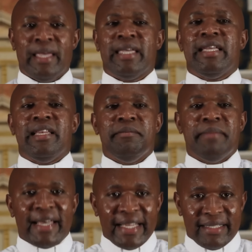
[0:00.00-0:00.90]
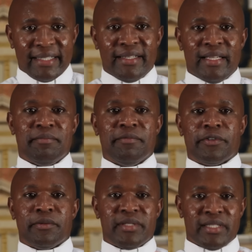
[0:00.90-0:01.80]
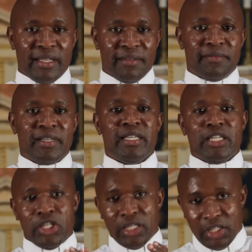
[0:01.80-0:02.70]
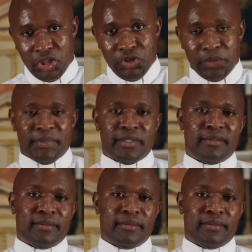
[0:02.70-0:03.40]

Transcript: He liberated them from slavery in Egypt.